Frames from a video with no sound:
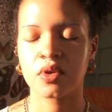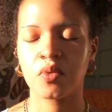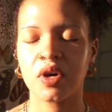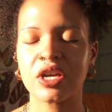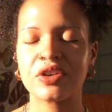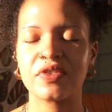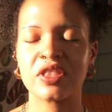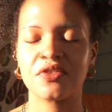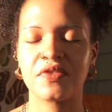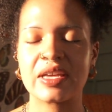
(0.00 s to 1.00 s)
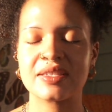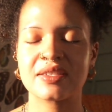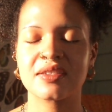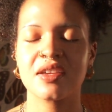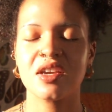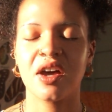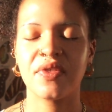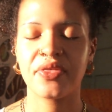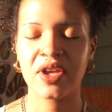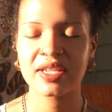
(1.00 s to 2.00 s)
What if, in the face of
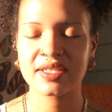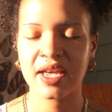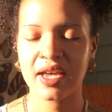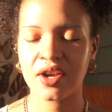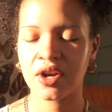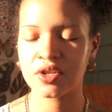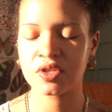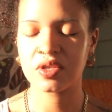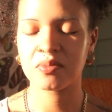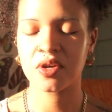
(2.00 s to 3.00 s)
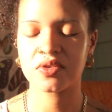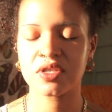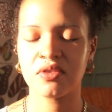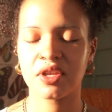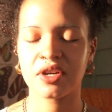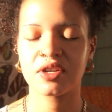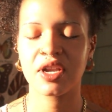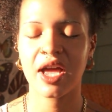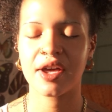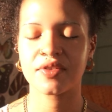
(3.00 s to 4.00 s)
the things that hurt you the most, you learn
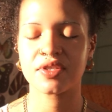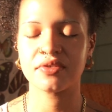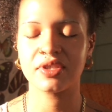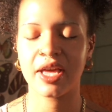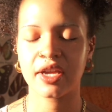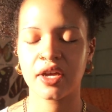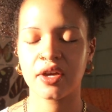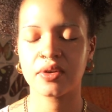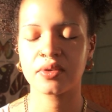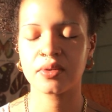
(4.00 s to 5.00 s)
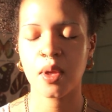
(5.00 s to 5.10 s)
how to let go?